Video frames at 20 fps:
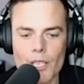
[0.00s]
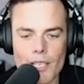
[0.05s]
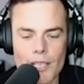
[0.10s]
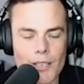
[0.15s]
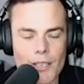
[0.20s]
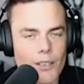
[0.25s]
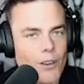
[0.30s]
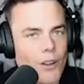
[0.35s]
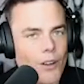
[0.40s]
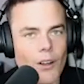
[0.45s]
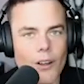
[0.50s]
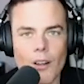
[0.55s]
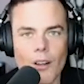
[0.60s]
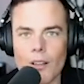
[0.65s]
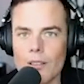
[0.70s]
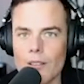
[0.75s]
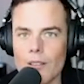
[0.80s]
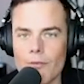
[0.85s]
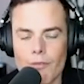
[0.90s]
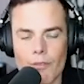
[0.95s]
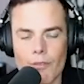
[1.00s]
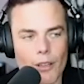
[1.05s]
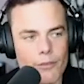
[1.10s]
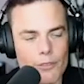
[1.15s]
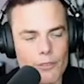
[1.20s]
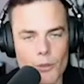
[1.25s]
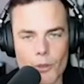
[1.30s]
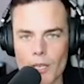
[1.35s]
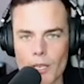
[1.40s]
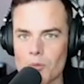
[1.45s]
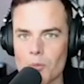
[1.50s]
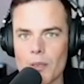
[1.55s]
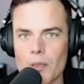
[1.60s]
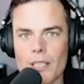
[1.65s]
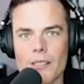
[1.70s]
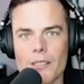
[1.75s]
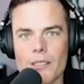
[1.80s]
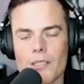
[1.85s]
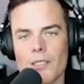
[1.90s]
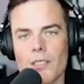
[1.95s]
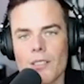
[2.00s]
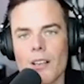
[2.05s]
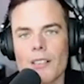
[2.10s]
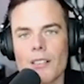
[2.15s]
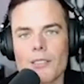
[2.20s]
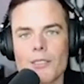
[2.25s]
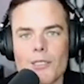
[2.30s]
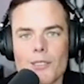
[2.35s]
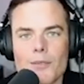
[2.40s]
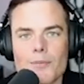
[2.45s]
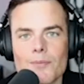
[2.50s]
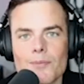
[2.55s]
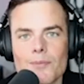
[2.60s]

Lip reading: to hear all of Queen's biggest songs.